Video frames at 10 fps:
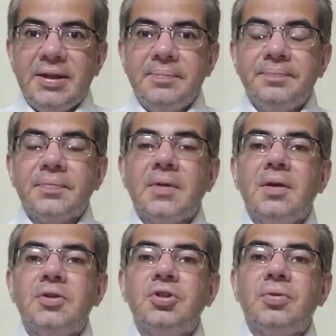them
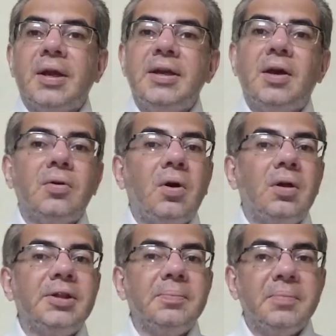to write down
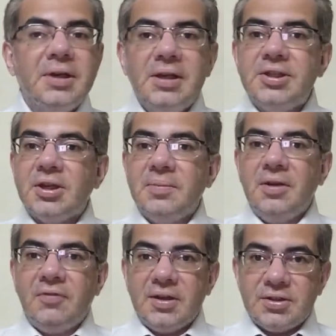all the middle-term
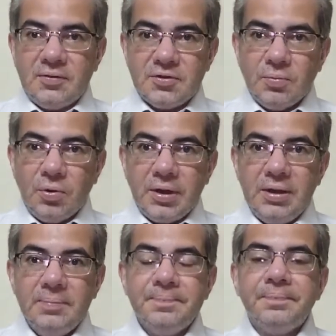effects of smoking.